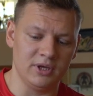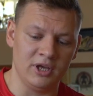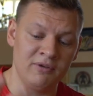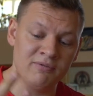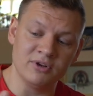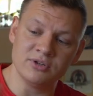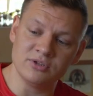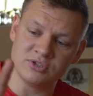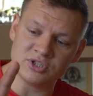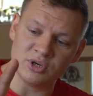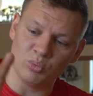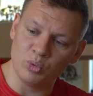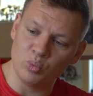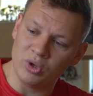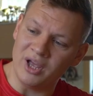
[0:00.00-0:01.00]
Even
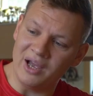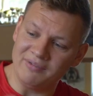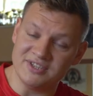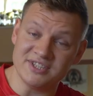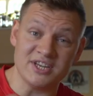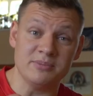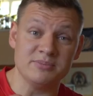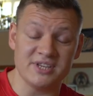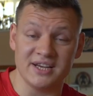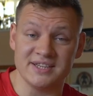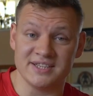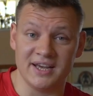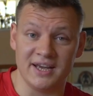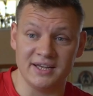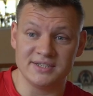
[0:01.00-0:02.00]
someone will have the same size
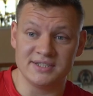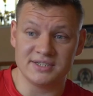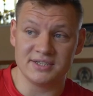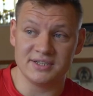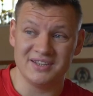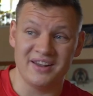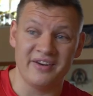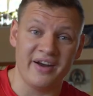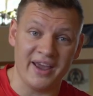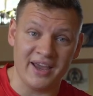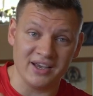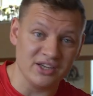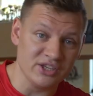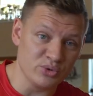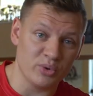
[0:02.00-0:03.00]
hands, their
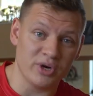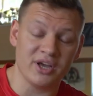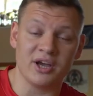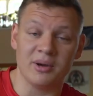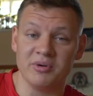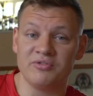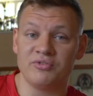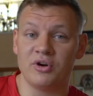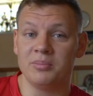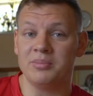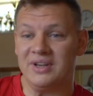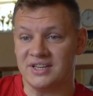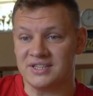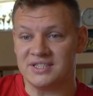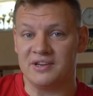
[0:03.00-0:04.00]
angles, where they're coming
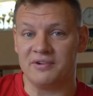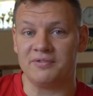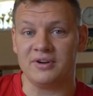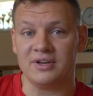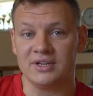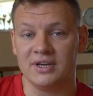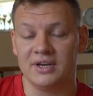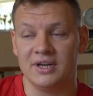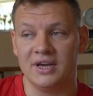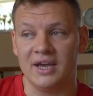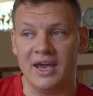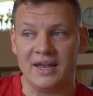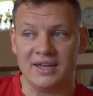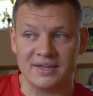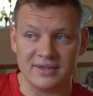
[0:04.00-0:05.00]
from is different.
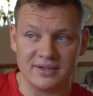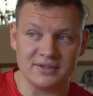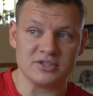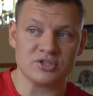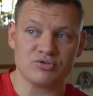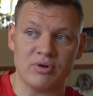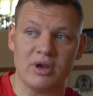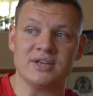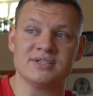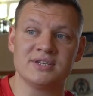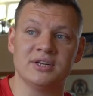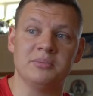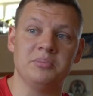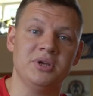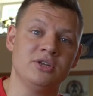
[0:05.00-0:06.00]
And the strength is
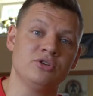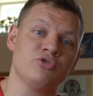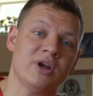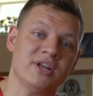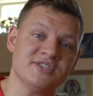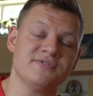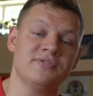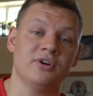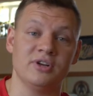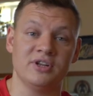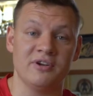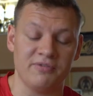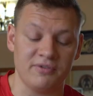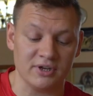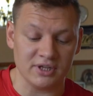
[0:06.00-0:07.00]
gonna be transferred
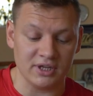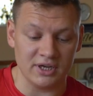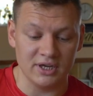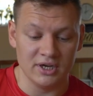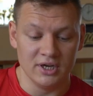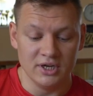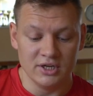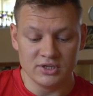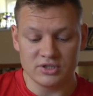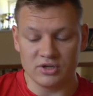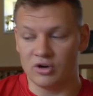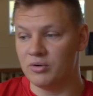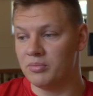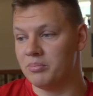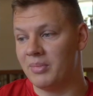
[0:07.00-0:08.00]
differently.
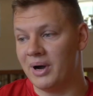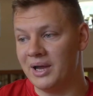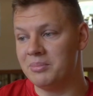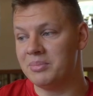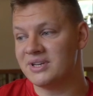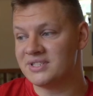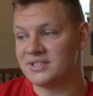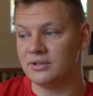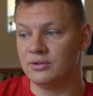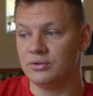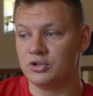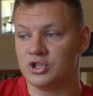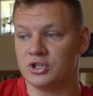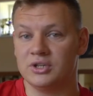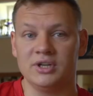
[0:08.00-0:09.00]
So my best
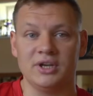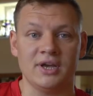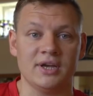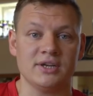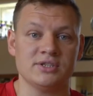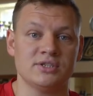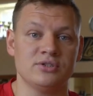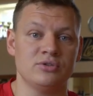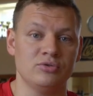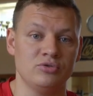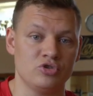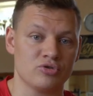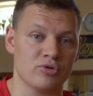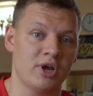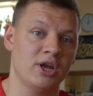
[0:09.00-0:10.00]
solution is to
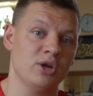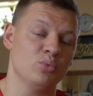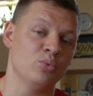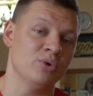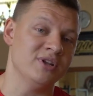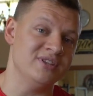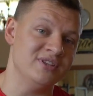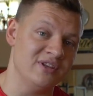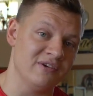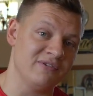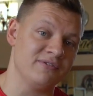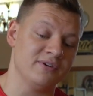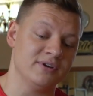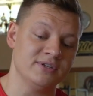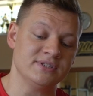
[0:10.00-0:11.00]
train with
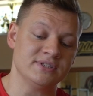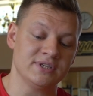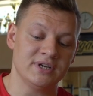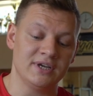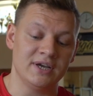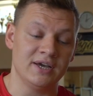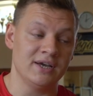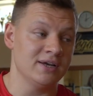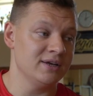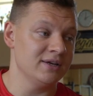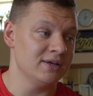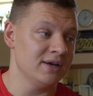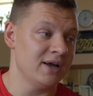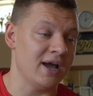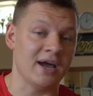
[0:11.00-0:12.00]
different
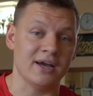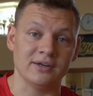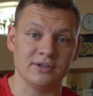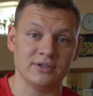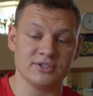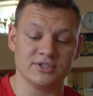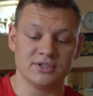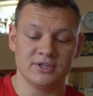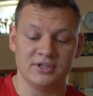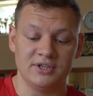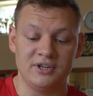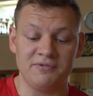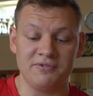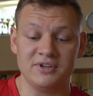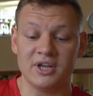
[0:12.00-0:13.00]
handles,
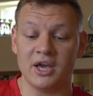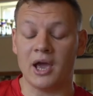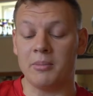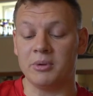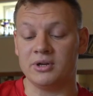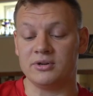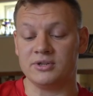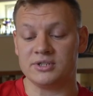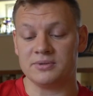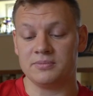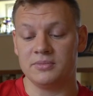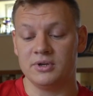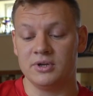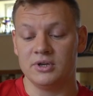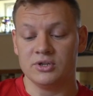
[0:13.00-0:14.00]
different diameters.
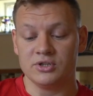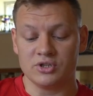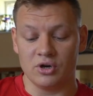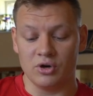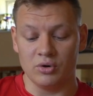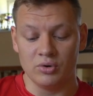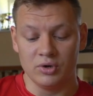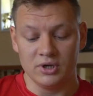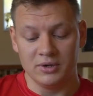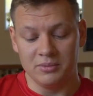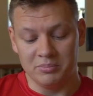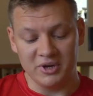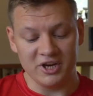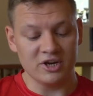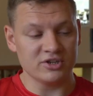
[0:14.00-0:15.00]
So
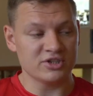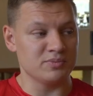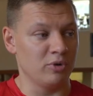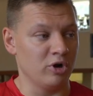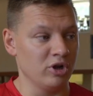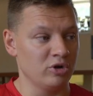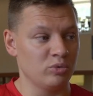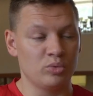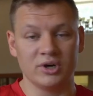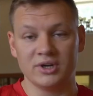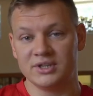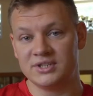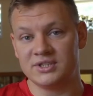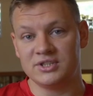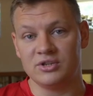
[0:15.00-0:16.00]
bigger, smaller
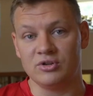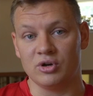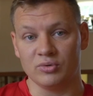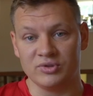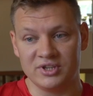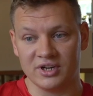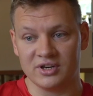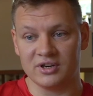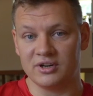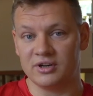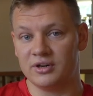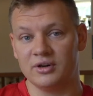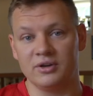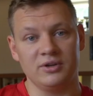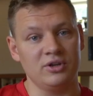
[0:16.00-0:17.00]
ones,
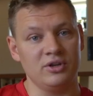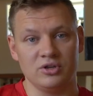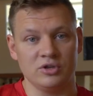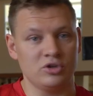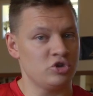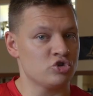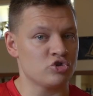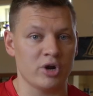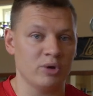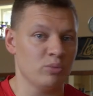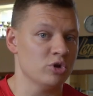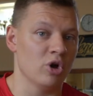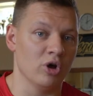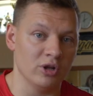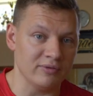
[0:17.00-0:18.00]
thicker, train
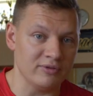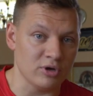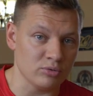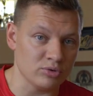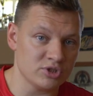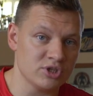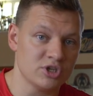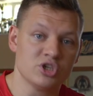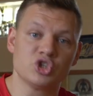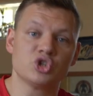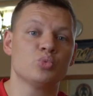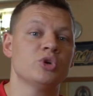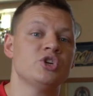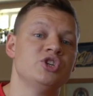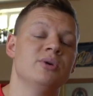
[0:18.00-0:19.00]
with all of those.
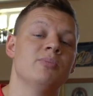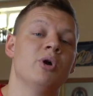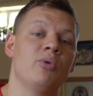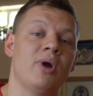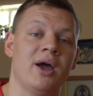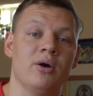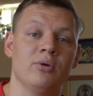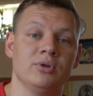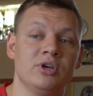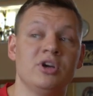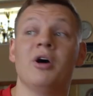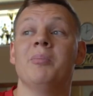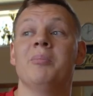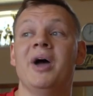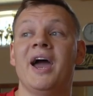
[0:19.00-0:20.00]
Switch them around,
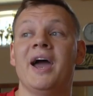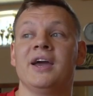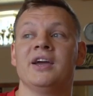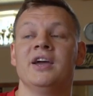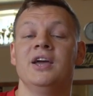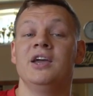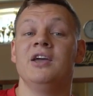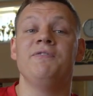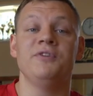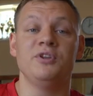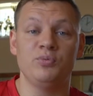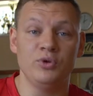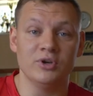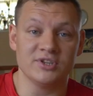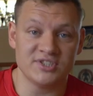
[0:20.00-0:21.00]
come back. If
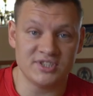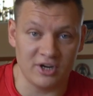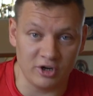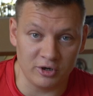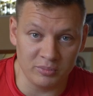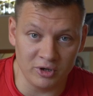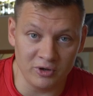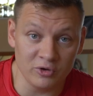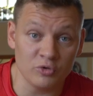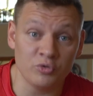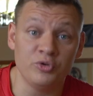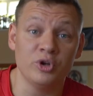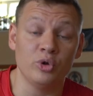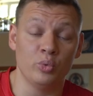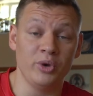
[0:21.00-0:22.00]
it feels terrible, you
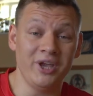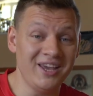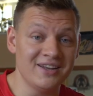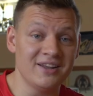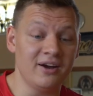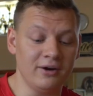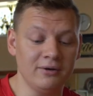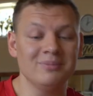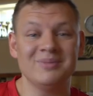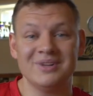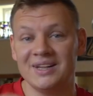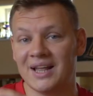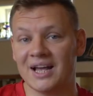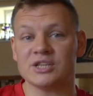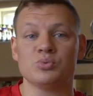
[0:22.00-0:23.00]
feel weak
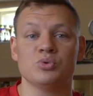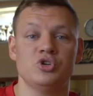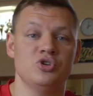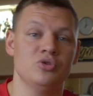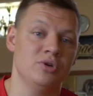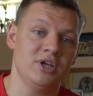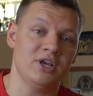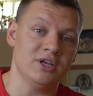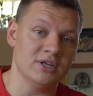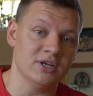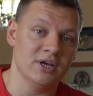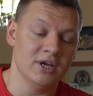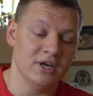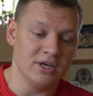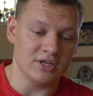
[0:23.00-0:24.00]
there, that's what you need.
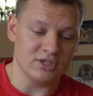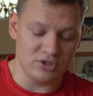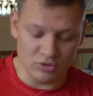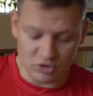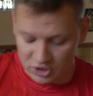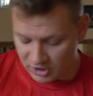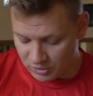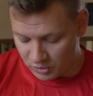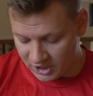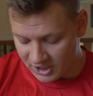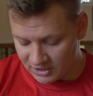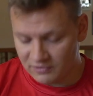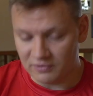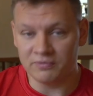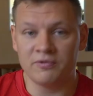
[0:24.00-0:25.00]
Because usually we
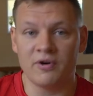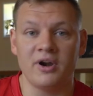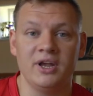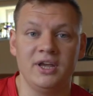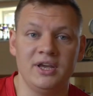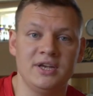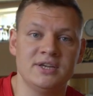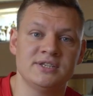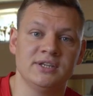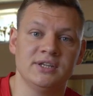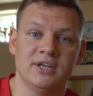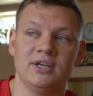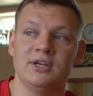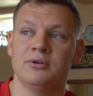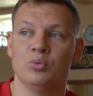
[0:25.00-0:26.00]
get
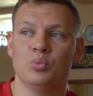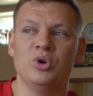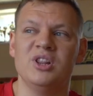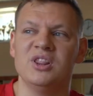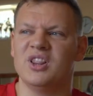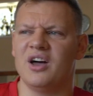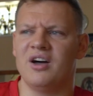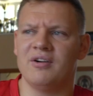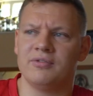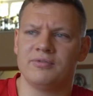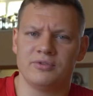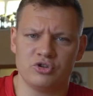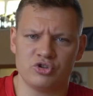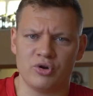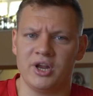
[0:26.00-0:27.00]
we
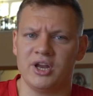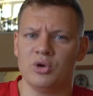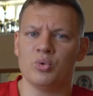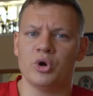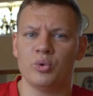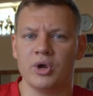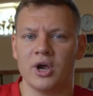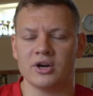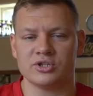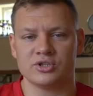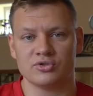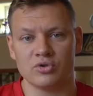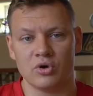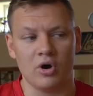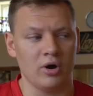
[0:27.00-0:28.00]
love training where we are
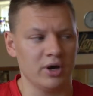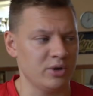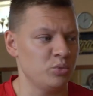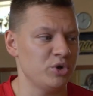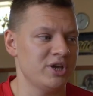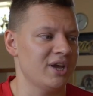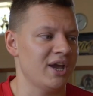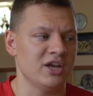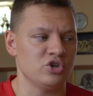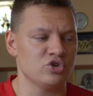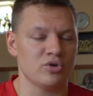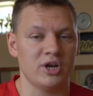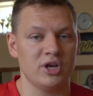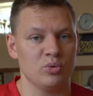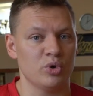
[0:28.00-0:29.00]
strong and we hate
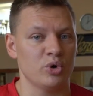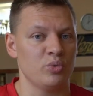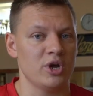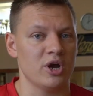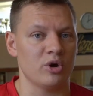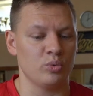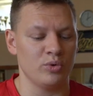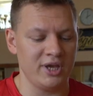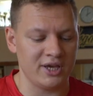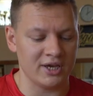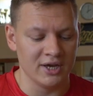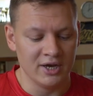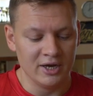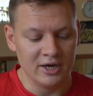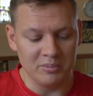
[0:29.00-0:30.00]
training where we are weak.
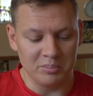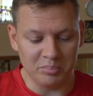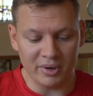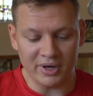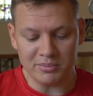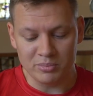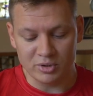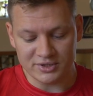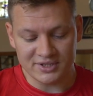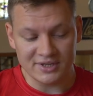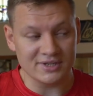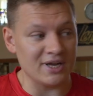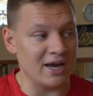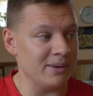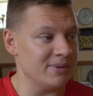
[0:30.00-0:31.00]
But most of
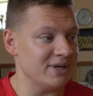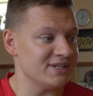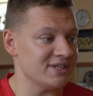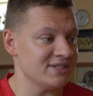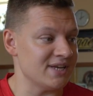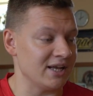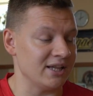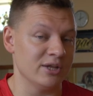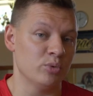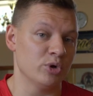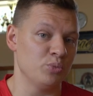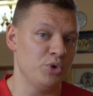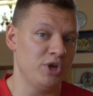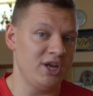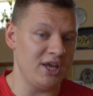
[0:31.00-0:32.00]
the time, that's exactly
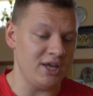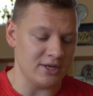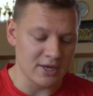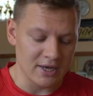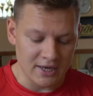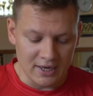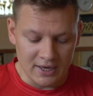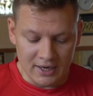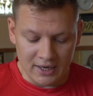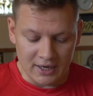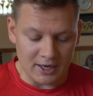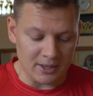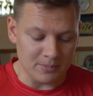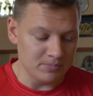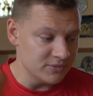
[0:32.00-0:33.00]
what we need.
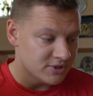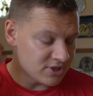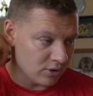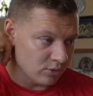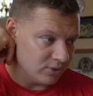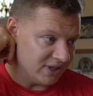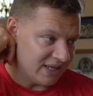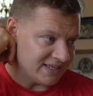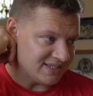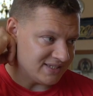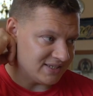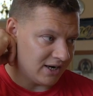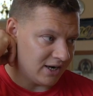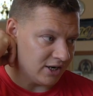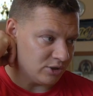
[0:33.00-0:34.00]
So let's
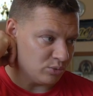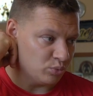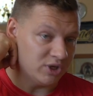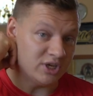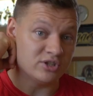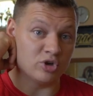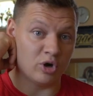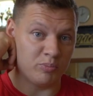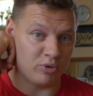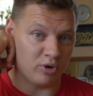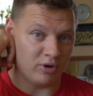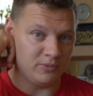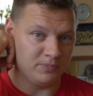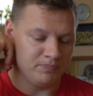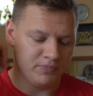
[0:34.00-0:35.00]
start with the top
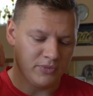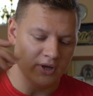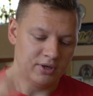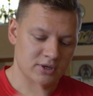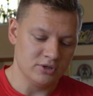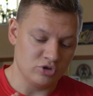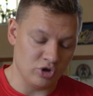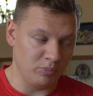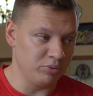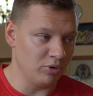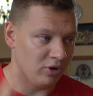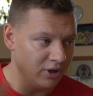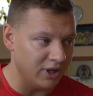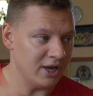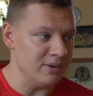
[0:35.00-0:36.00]
roll. Top
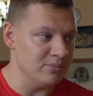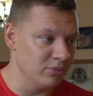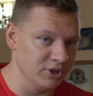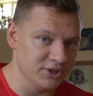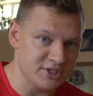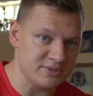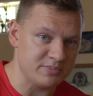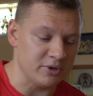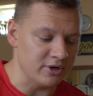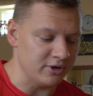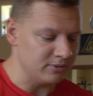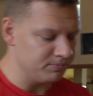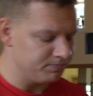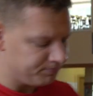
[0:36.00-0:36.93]
roll and multi-spinner.